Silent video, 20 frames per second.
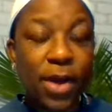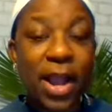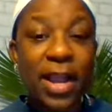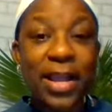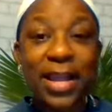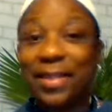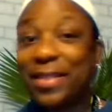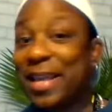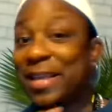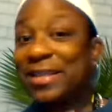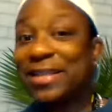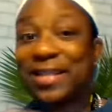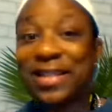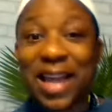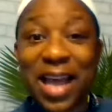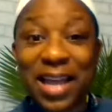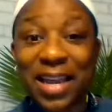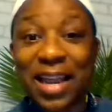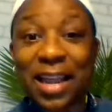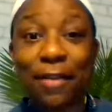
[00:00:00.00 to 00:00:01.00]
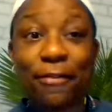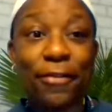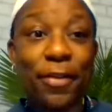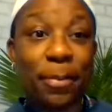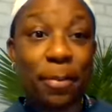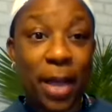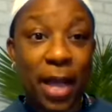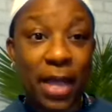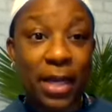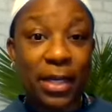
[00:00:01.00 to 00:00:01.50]
right? And that's not
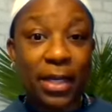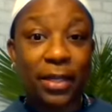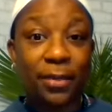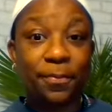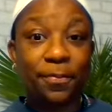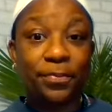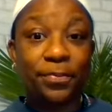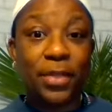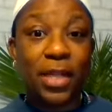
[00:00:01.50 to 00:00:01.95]
everybody.